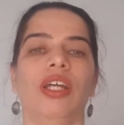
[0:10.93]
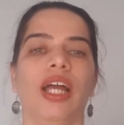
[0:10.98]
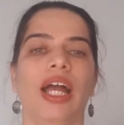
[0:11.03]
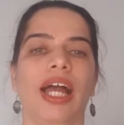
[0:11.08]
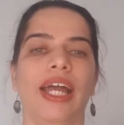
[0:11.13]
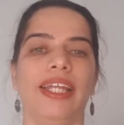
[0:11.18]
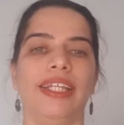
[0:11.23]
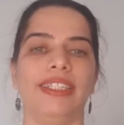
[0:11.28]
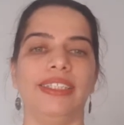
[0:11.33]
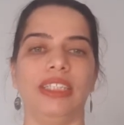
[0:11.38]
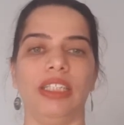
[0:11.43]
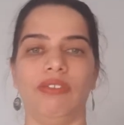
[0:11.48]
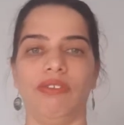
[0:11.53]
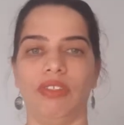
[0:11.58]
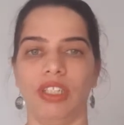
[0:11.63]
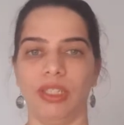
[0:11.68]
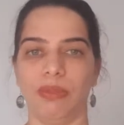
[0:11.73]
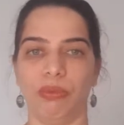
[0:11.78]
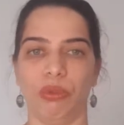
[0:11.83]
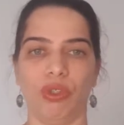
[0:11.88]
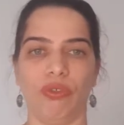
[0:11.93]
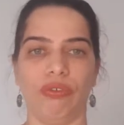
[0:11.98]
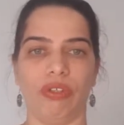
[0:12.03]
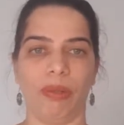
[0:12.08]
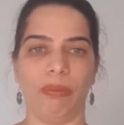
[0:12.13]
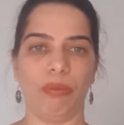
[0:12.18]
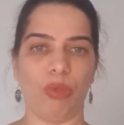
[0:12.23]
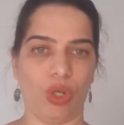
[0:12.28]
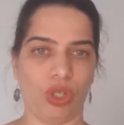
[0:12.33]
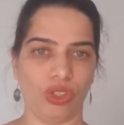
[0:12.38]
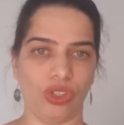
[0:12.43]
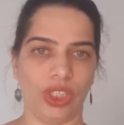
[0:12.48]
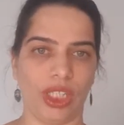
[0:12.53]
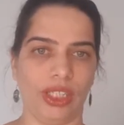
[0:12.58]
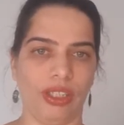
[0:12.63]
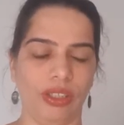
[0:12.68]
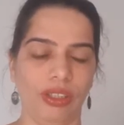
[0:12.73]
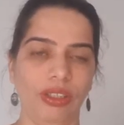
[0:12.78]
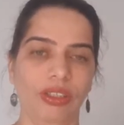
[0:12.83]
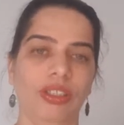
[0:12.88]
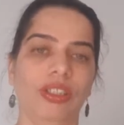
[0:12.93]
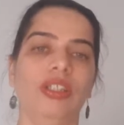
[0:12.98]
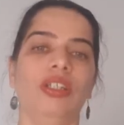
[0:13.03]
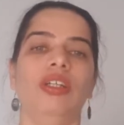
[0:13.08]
I received this book from Blog Chatter